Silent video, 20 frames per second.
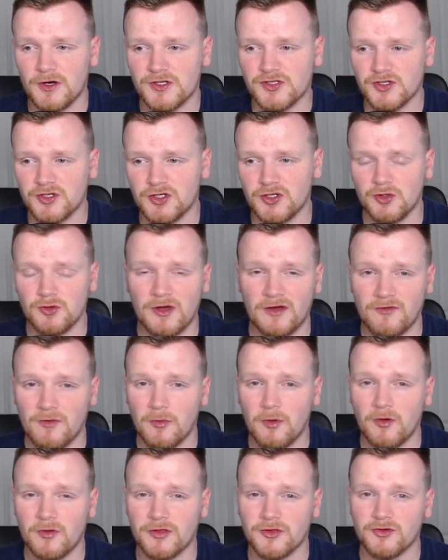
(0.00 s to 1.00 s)
so you do have
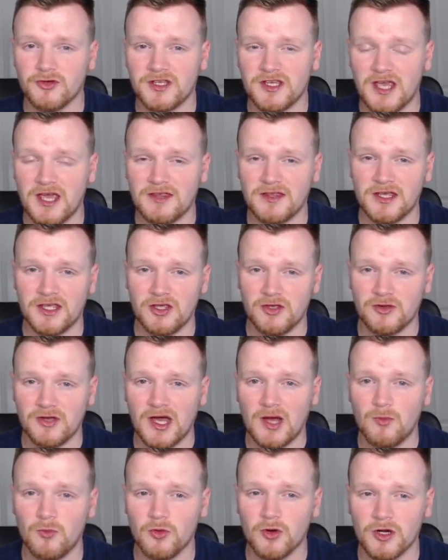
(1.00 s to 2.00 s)
about 3k that you
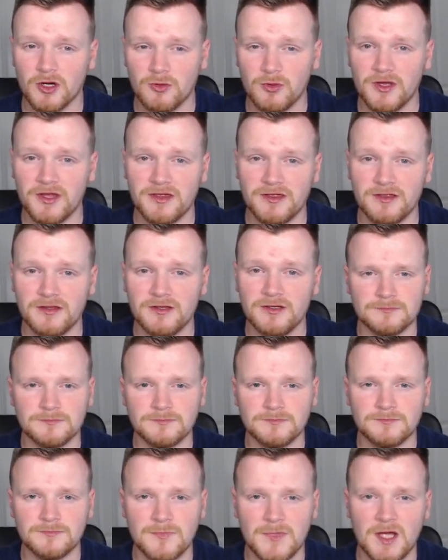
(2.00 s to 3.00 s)
can work with.
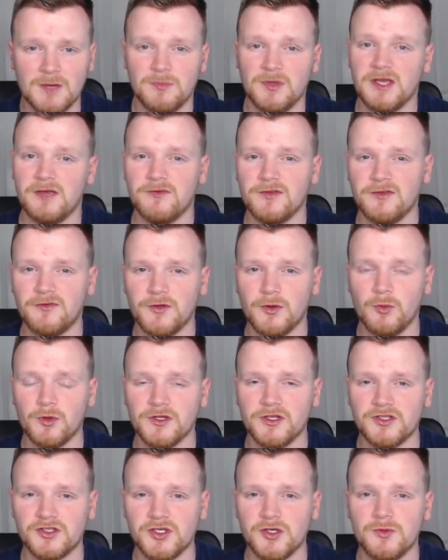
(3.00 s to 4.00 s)
But even if you
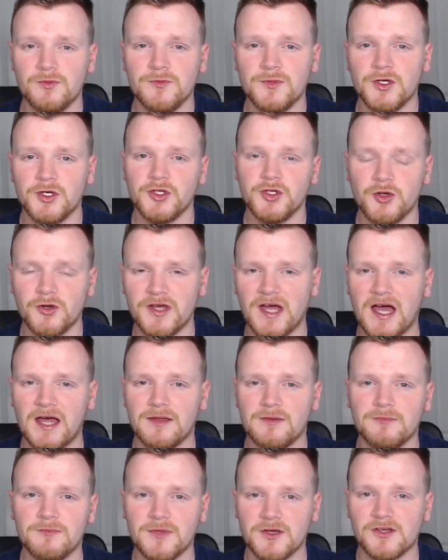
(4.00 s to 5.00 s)
wanted to, you
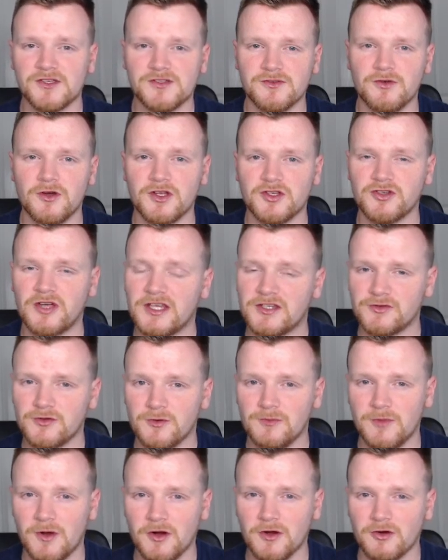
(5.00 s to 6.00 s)
can't, because we've got a transfer
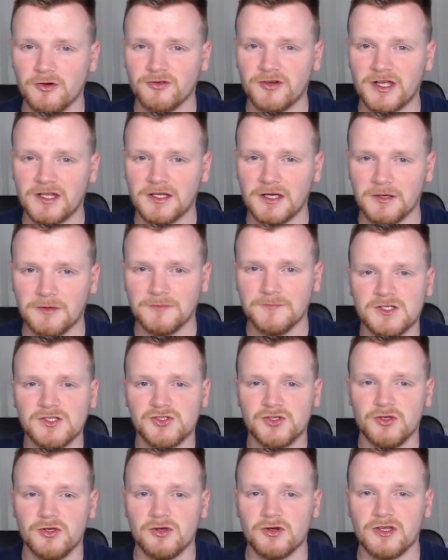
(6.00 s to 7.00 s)
embargo right now.
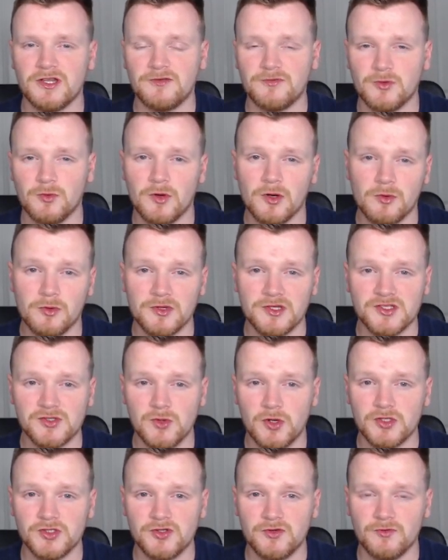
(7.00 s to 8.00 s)
So you're going to have to work with the
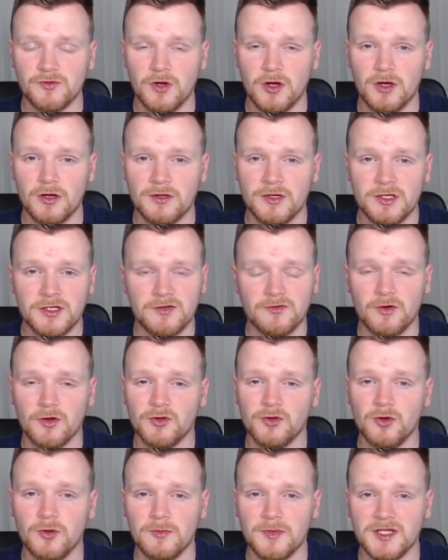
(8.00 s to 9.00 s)
squad you've got
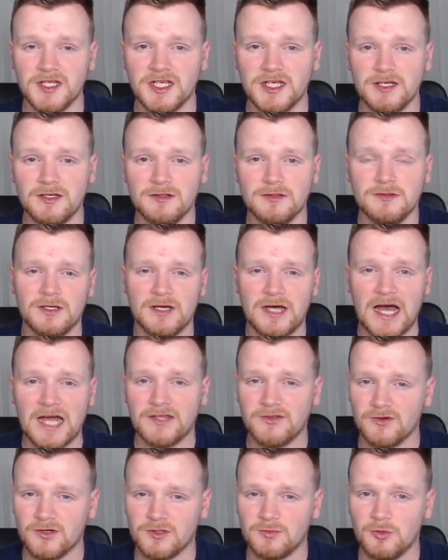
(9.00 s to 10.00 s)
no money, and
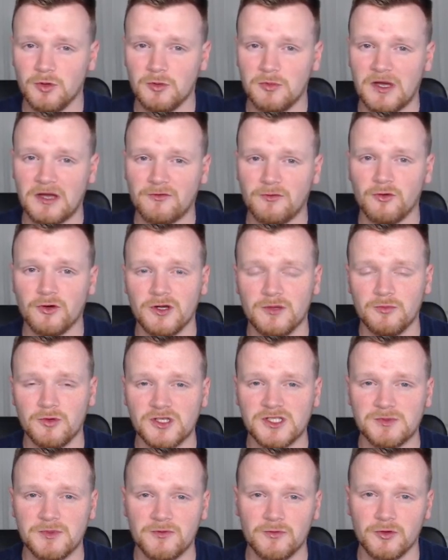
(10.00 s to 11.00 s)
you've got to pull back 14
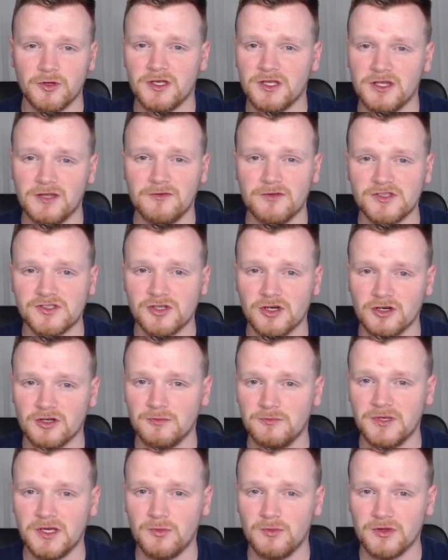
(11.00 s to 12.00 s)
points before you can even start
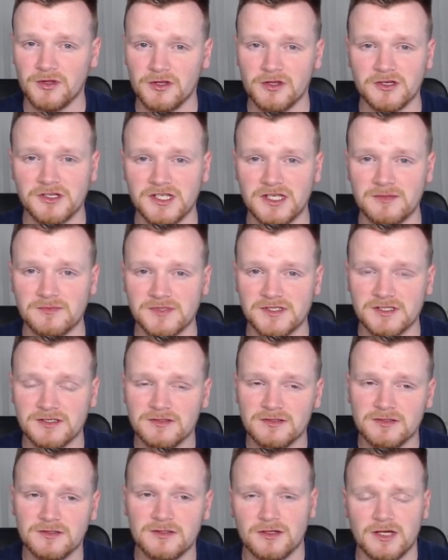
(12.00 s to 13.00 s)
competing with other teams.
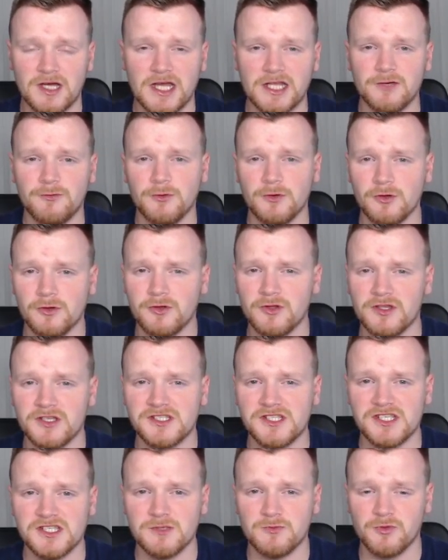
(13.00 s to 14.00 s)
And if we look at the
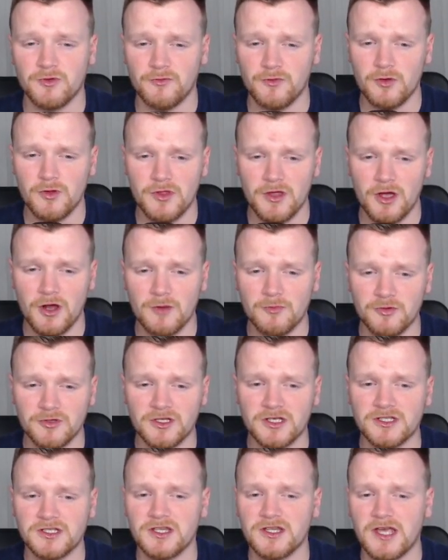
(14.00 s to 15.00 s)
season preview, they are
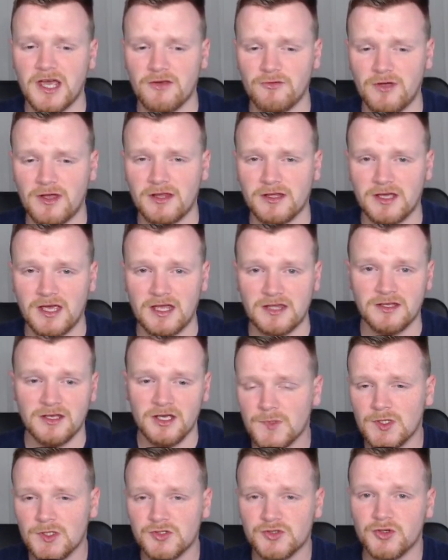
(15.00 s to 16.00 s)
predicted to get relegated.
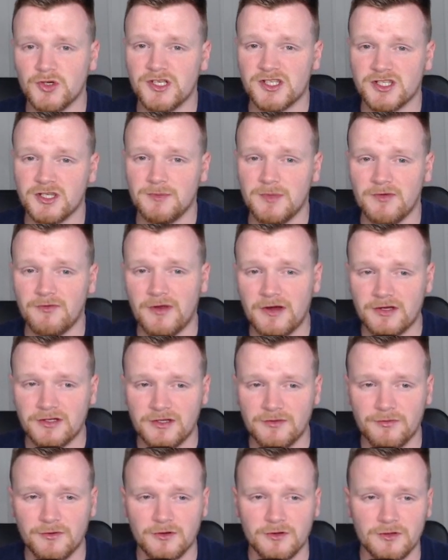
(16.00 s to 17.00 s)
So it is going to be very
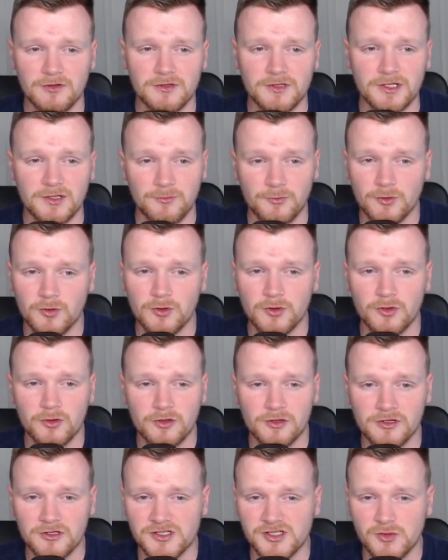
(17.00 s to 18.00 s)
difficult. And if we go and look
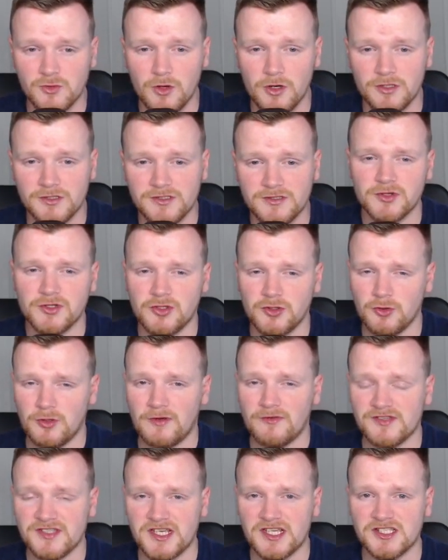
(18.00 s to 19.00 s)
at their squad, they do
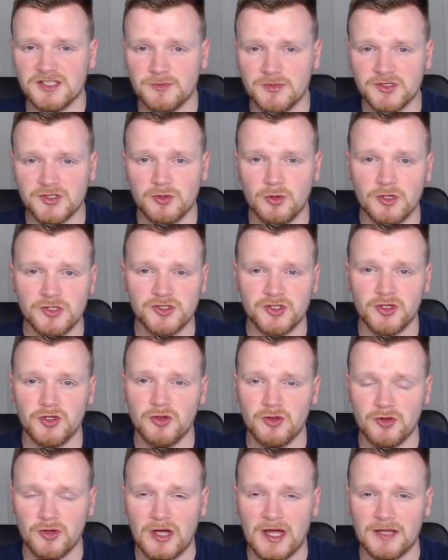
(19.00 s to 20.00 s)
have a sizable squad, so you
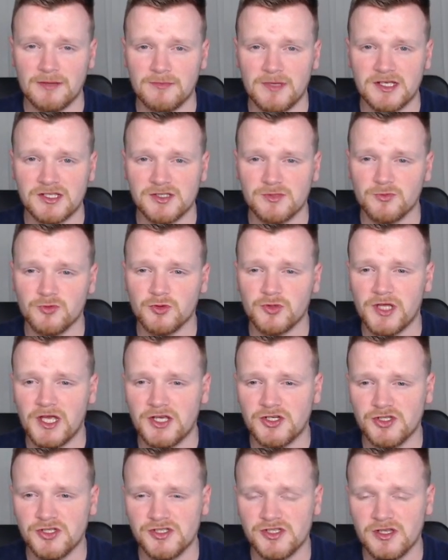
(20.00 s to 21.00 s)
can make some
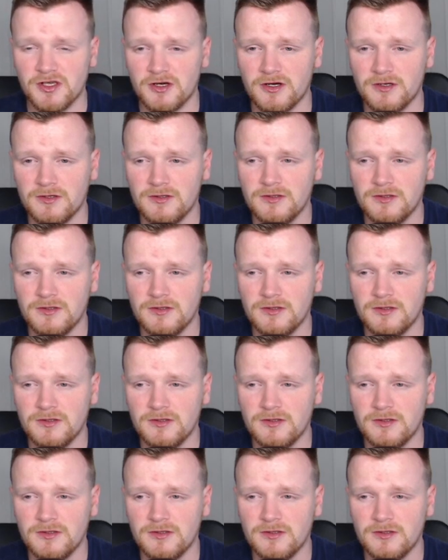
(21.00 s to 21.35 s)
rotations there.